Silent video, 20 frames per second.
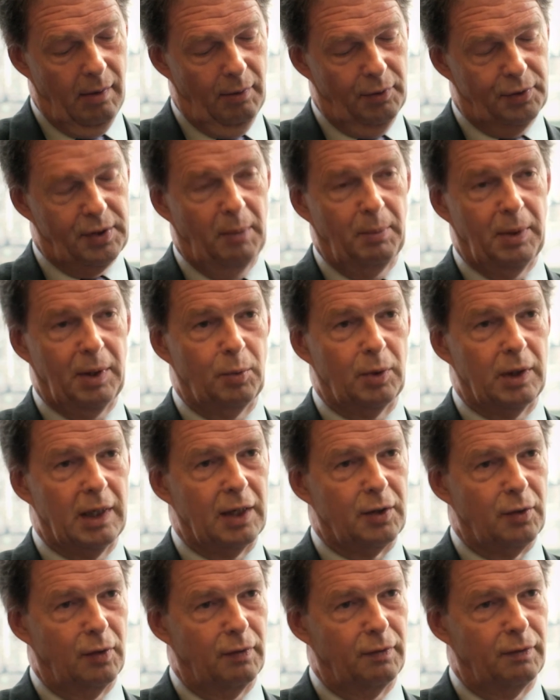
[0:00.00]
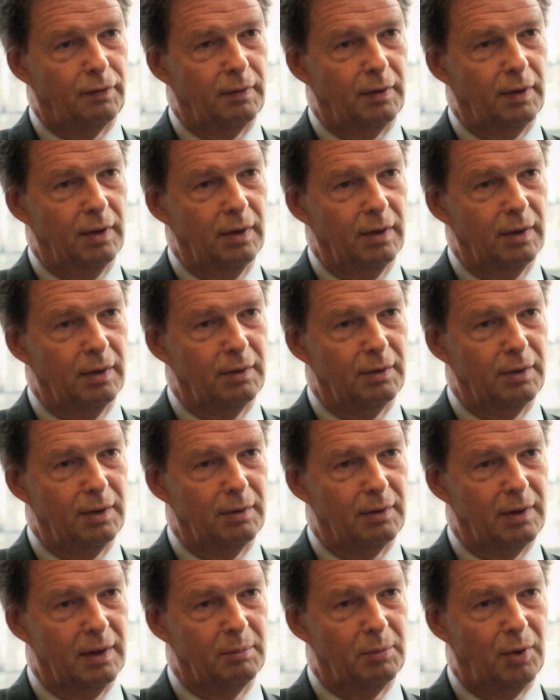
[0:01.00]
somebody would let off a
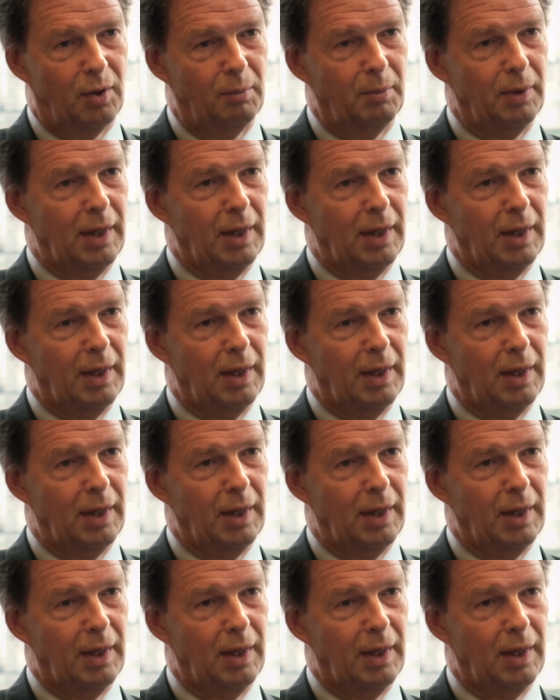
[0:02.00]
nuclear bomb,